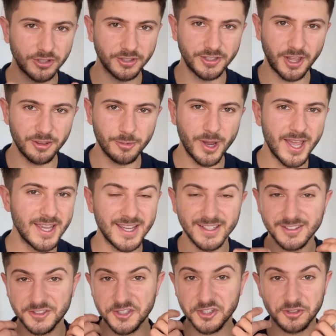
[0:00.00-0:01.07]
another way is
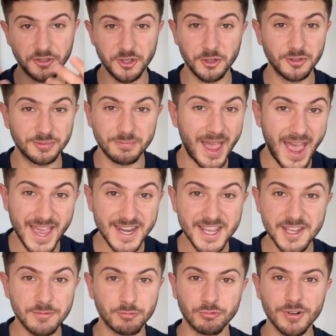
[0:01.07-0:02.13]
to just use
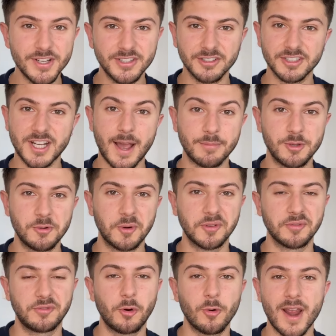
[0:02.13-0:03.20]
any research app you
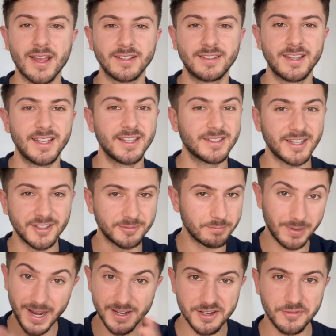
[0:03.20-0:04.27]
want for Etsy. There's
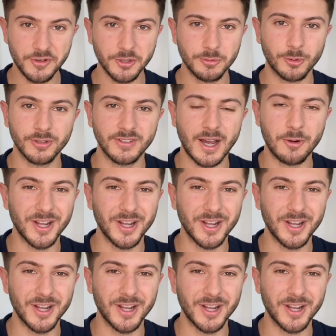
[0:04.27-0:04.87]
plenty of good ones out